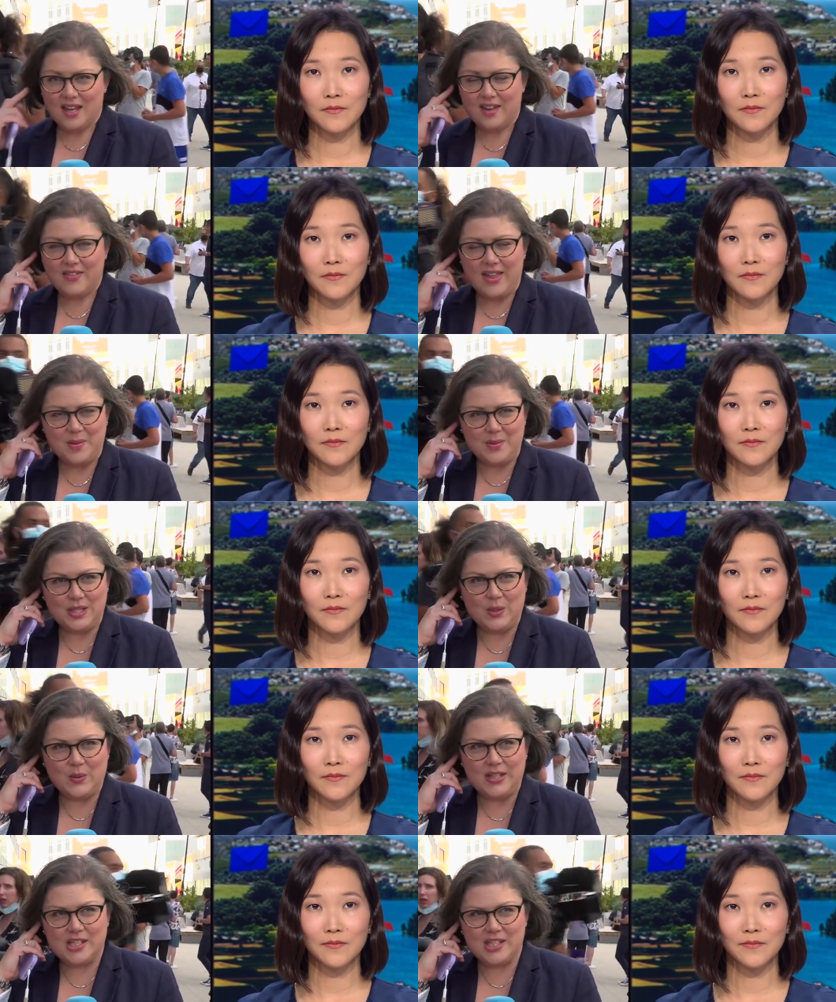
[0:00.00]
Speaker 1: That was
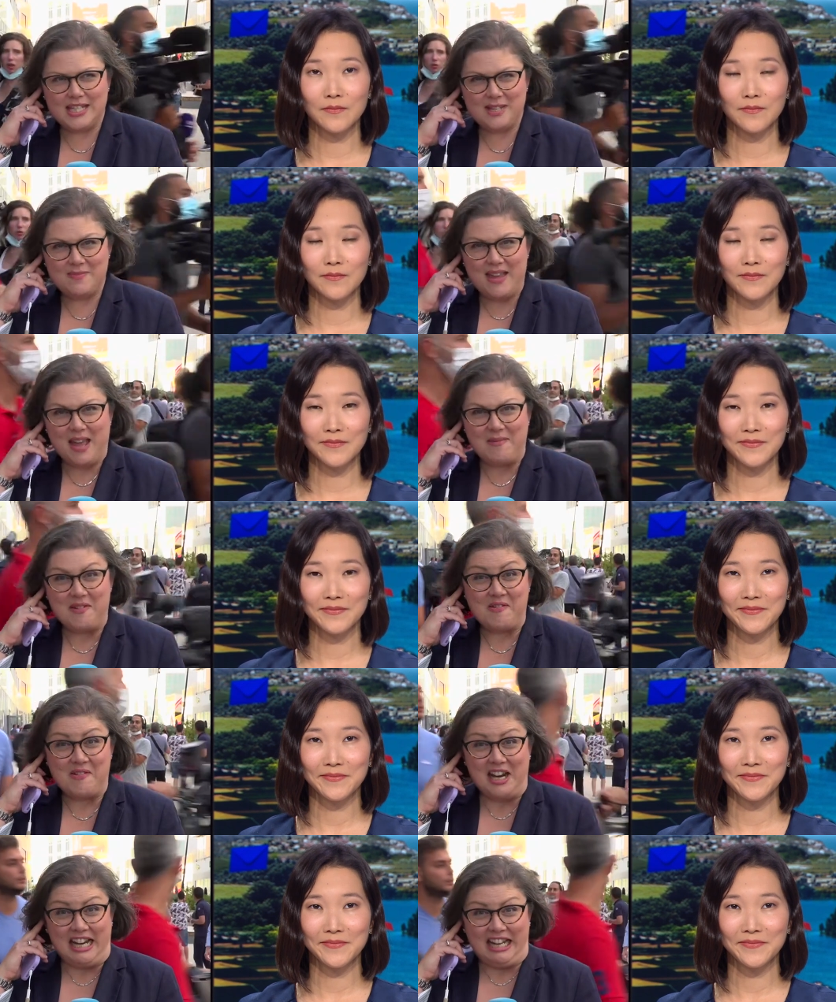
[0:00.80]
a question to me, I'm
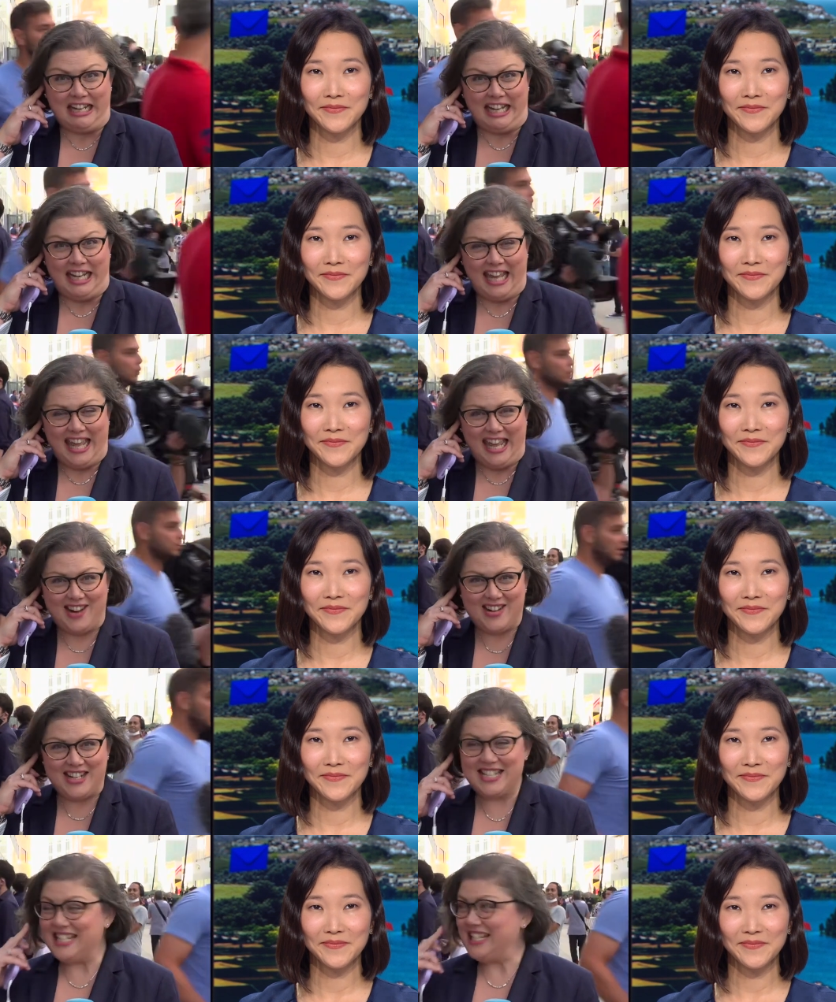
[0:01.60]
afraid I didn't
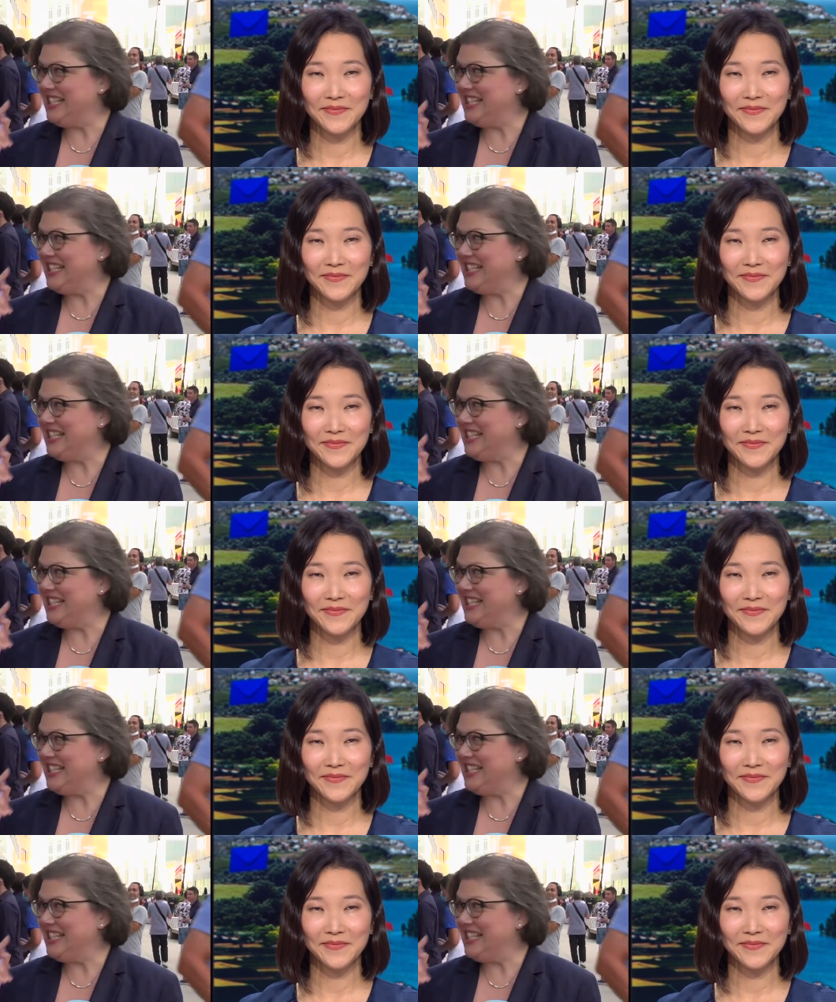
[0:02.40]
hear it.